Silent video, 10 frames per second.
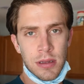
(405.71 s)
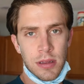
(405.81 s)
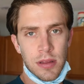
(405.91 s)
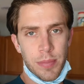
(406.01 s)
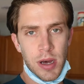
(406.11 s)

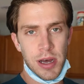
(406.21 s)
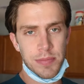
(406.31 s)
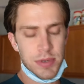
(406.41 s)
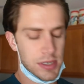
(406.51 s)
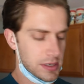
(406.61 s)
the
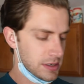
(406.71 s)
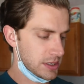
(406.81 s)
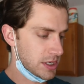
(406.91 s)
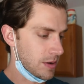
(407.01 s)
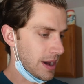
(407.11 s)
pups,
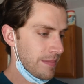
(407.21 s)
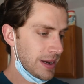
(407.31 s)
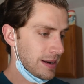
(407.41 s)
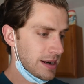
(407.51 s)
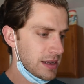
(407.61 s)
so I
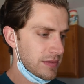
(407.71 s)
might not eat